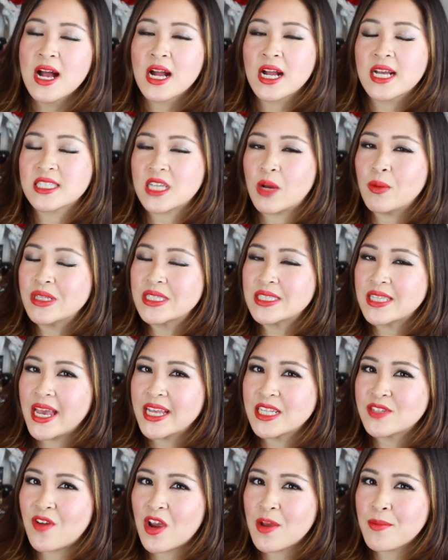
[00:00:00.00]
because I would say
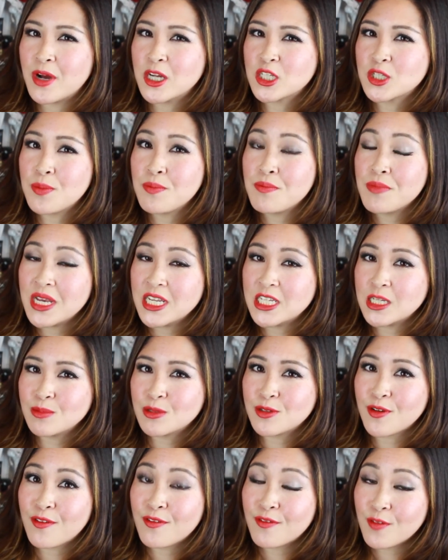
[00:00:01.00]
it's very much a medium
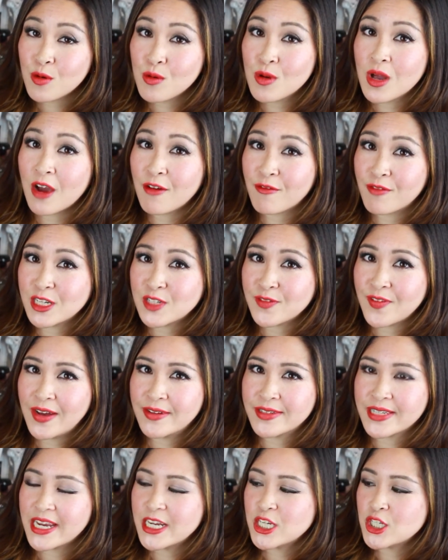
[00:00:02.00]
to full coverage
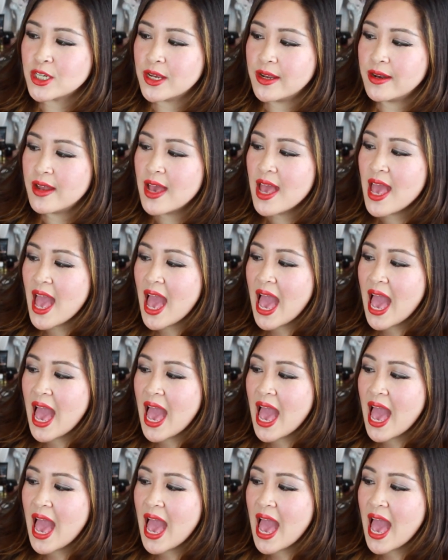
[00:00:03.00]
foundation,